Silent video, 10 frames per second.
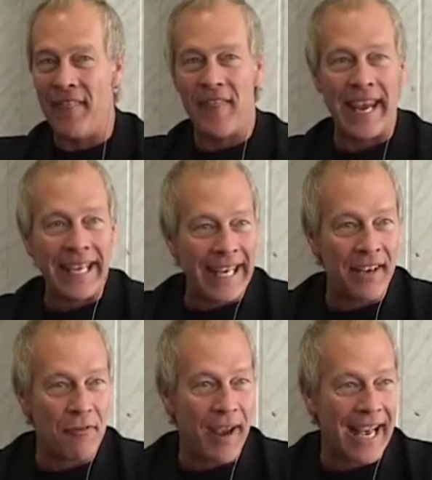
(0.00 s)
And they
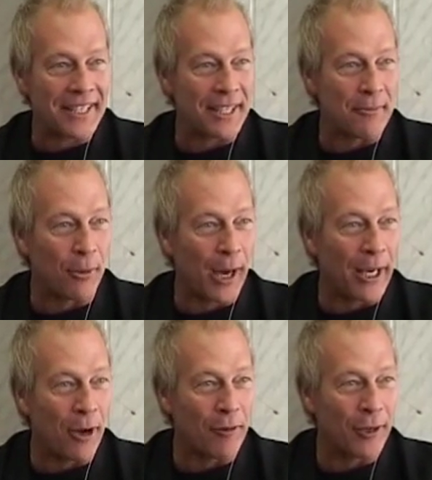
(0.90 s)
can fast and
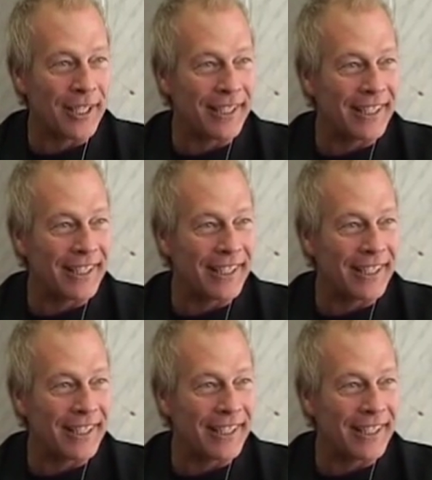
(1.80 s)
pray over it.